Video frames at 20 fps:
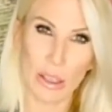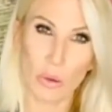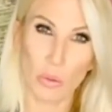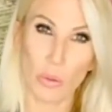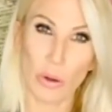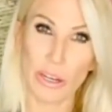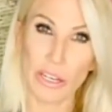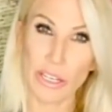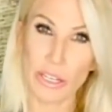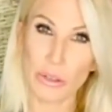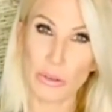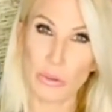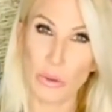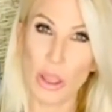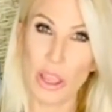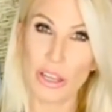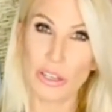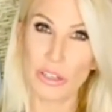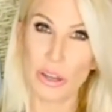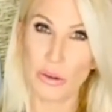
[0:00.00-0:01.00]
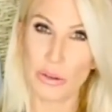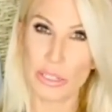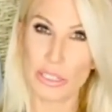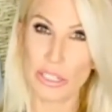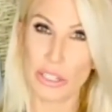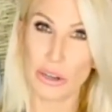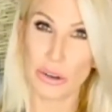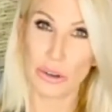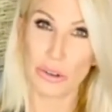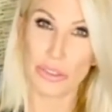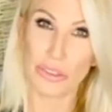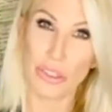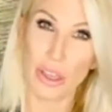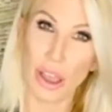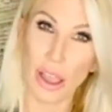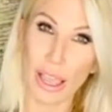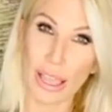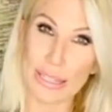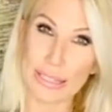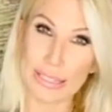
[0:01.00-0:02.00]
Where do you notice your
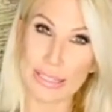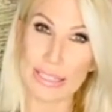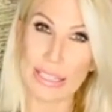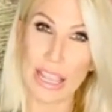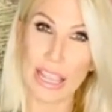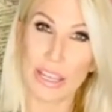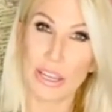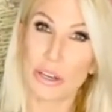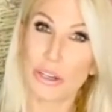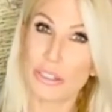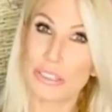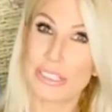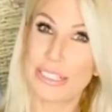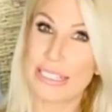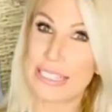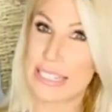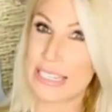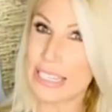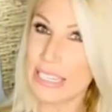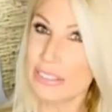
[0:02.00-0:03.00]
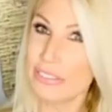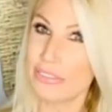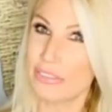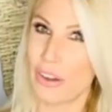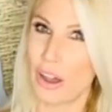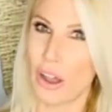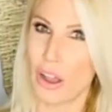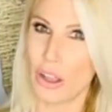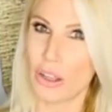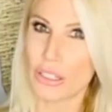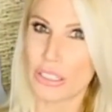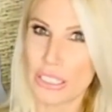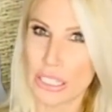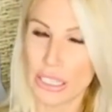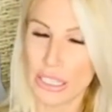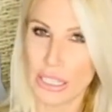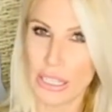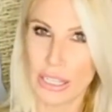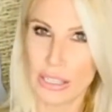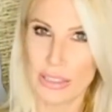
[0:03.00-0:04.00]
thoughts, your default
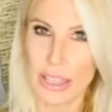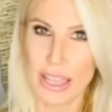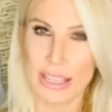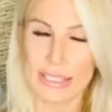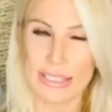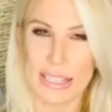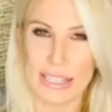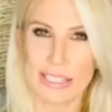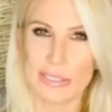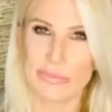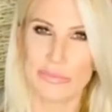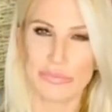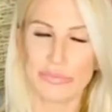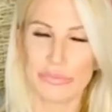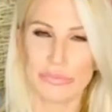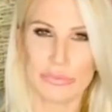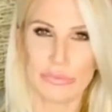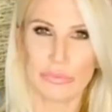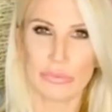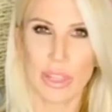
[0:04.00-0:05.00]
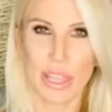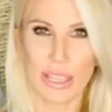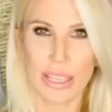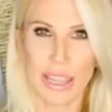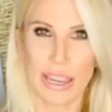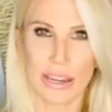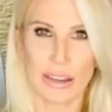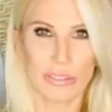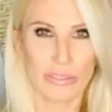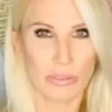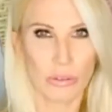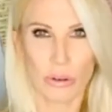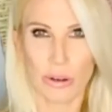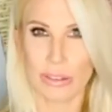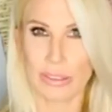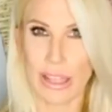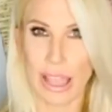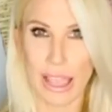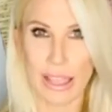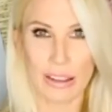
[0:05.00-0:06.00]
that says, I can't
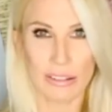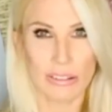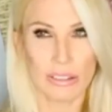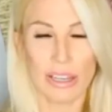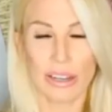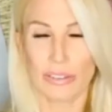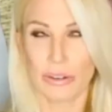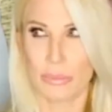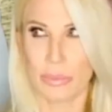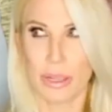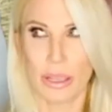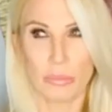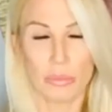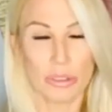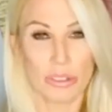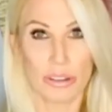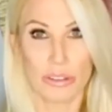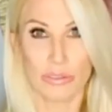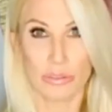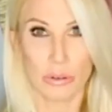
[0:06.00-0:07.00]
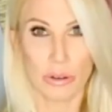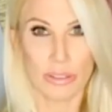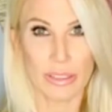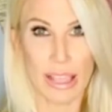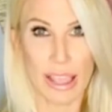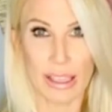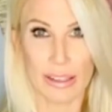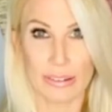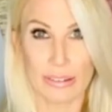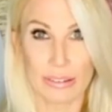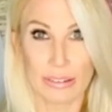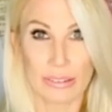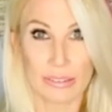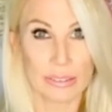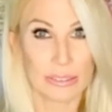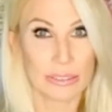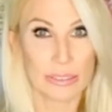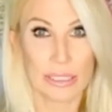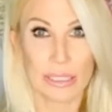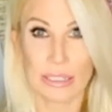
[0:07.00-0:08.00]
afford that. I'll never be able to afford
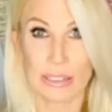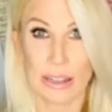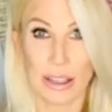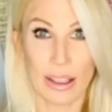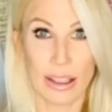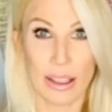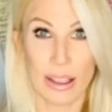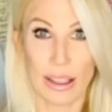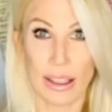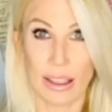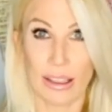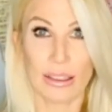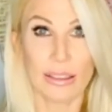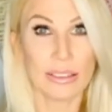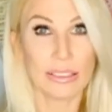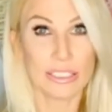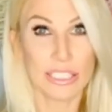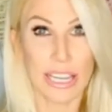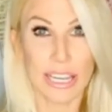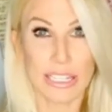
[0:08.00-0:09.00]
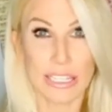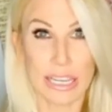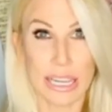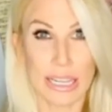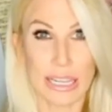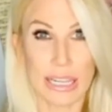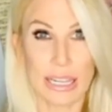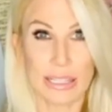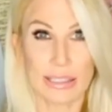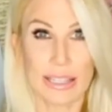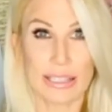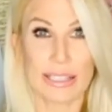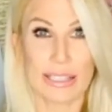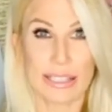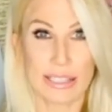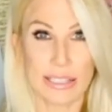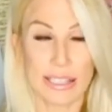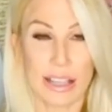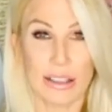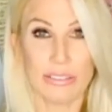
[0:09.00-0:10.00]
that. Change it. That's a
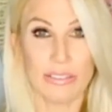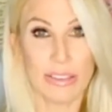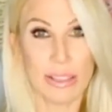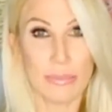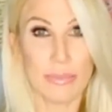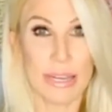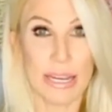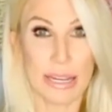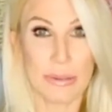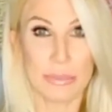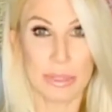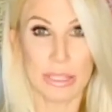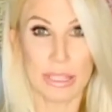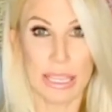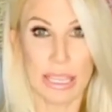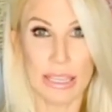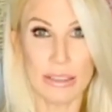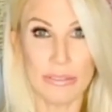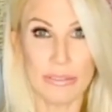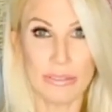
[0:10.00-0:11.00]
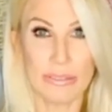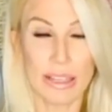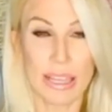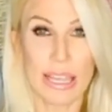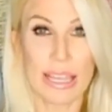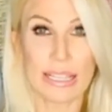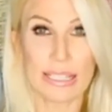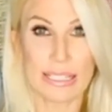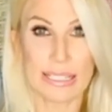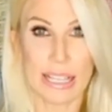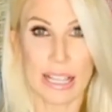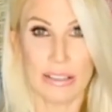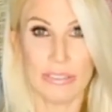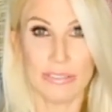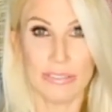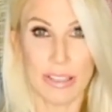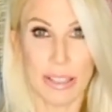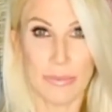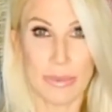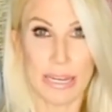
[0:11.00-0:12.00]
self-limiting belief.
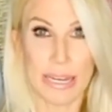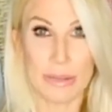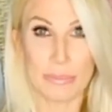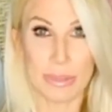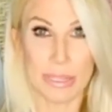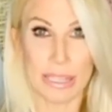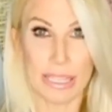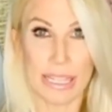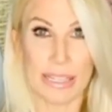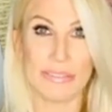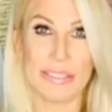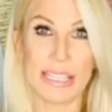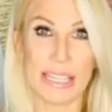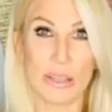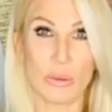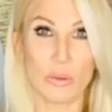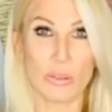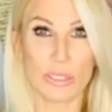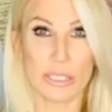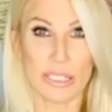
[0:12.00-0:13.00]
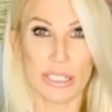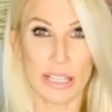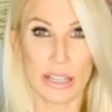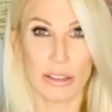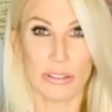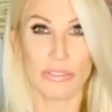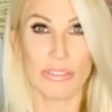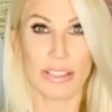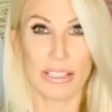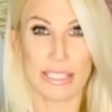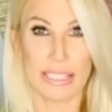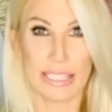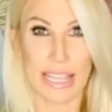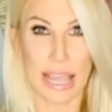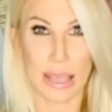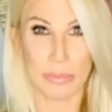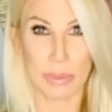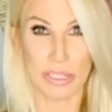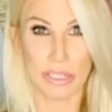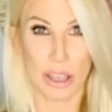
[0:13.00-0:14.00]
Self-limiting beliefs equals
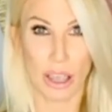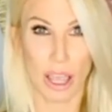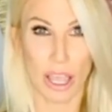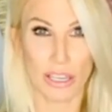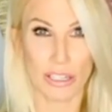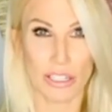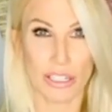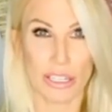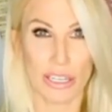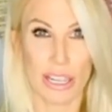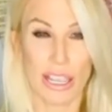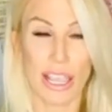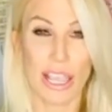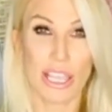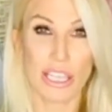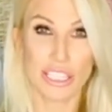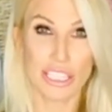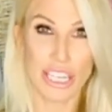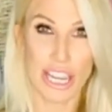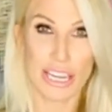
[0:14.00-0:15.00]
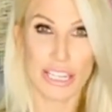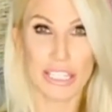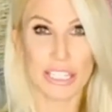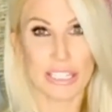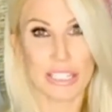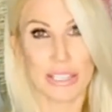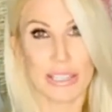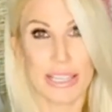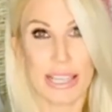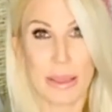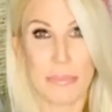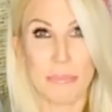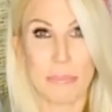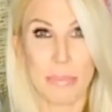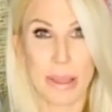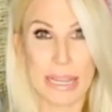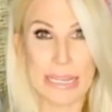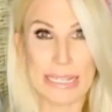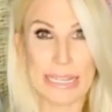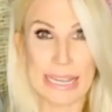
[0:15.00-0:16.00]
self-sabotage. Change it to the
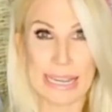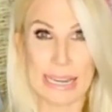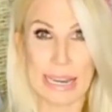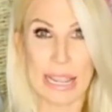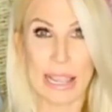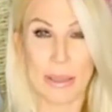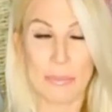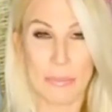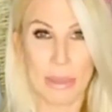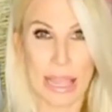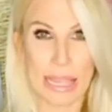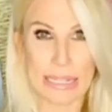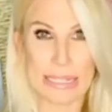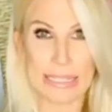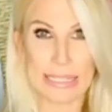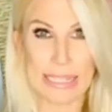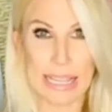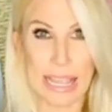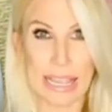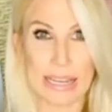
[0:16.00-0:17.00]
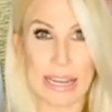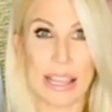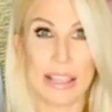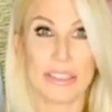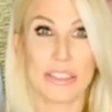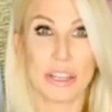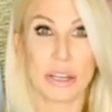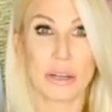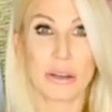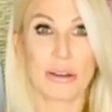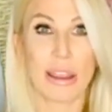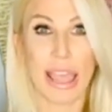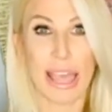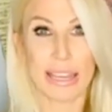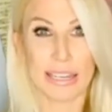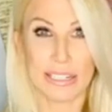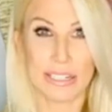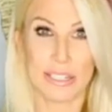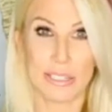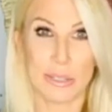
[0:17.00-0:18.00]
abundant mindset, the
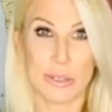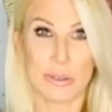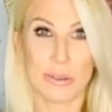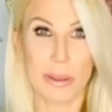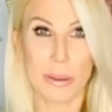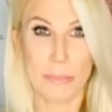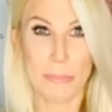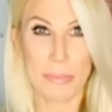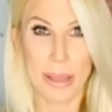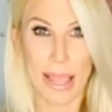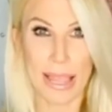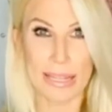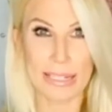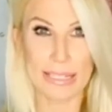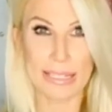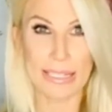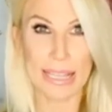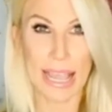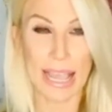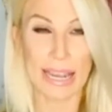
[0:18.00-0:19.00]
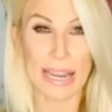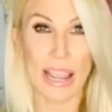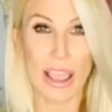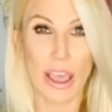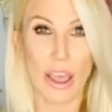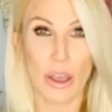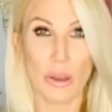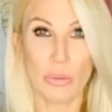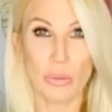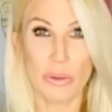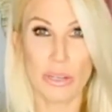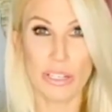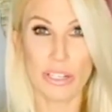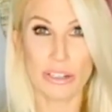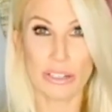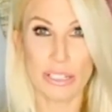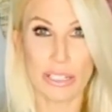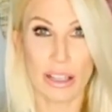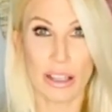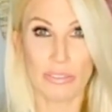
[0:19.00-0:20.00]
gratitude mindset. Open
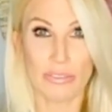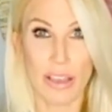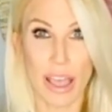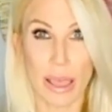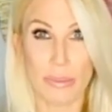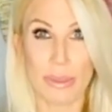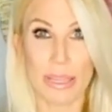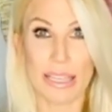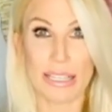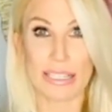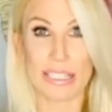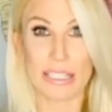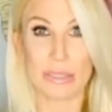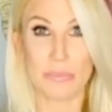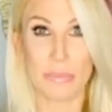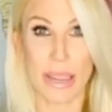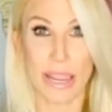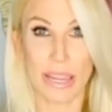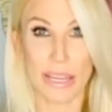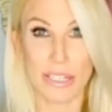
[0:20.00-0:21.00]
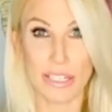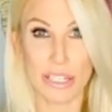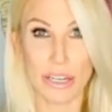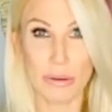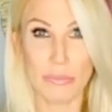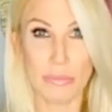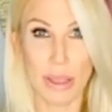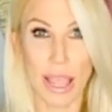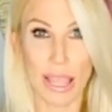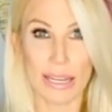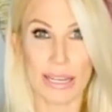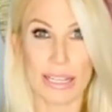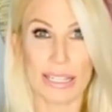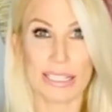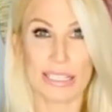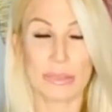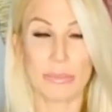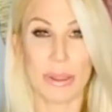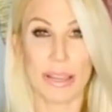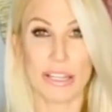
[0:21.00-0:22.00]
yourself up, expand your mind,
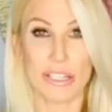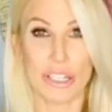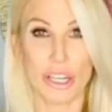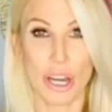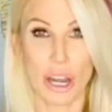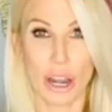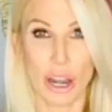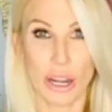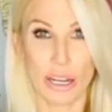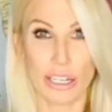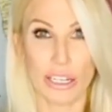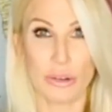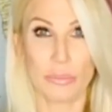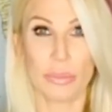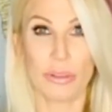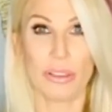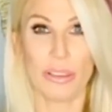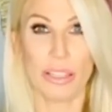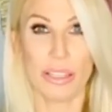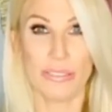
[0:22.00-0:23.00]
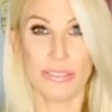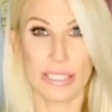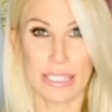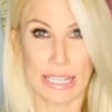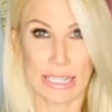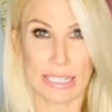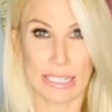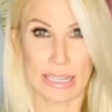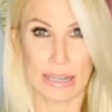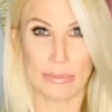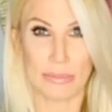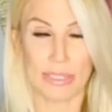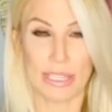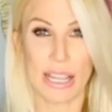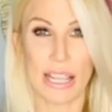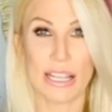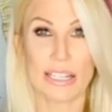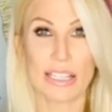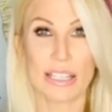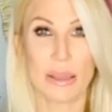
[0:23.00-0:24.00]
expand your heart, your belief systems
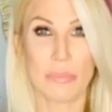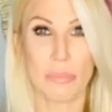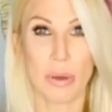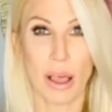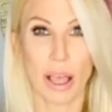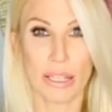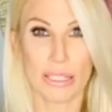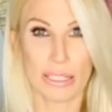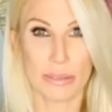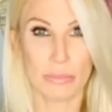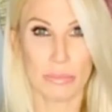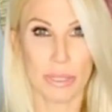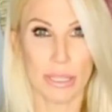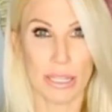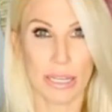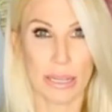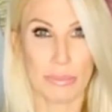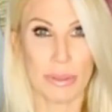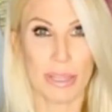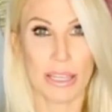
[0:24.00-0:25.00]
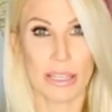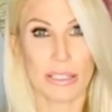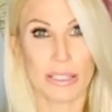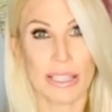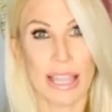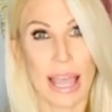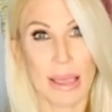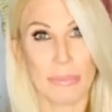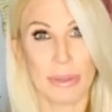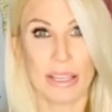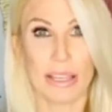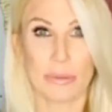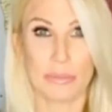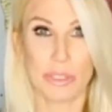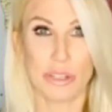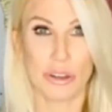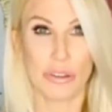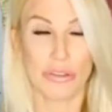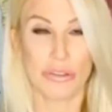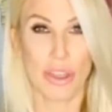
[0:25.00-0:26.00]
to the possibility, because that becomes
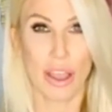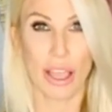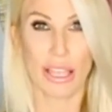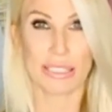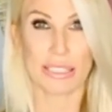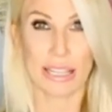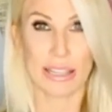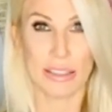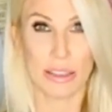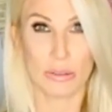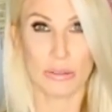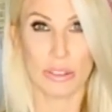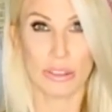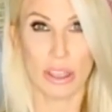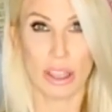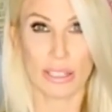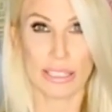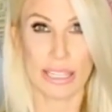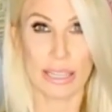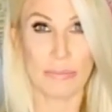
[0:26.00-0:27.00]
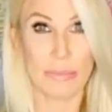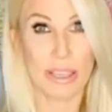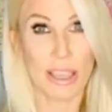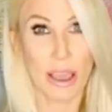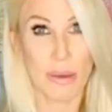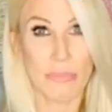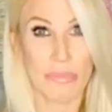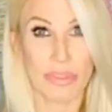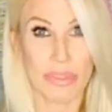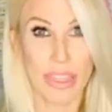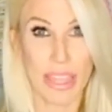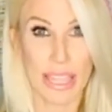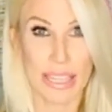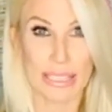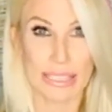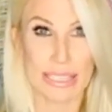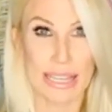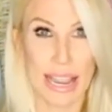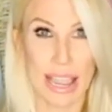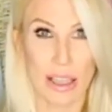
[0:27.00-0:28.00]
your thoughts, and those thoughts can become things
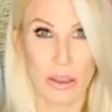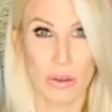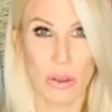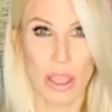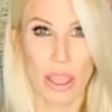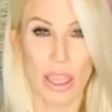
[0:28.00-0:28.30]
now.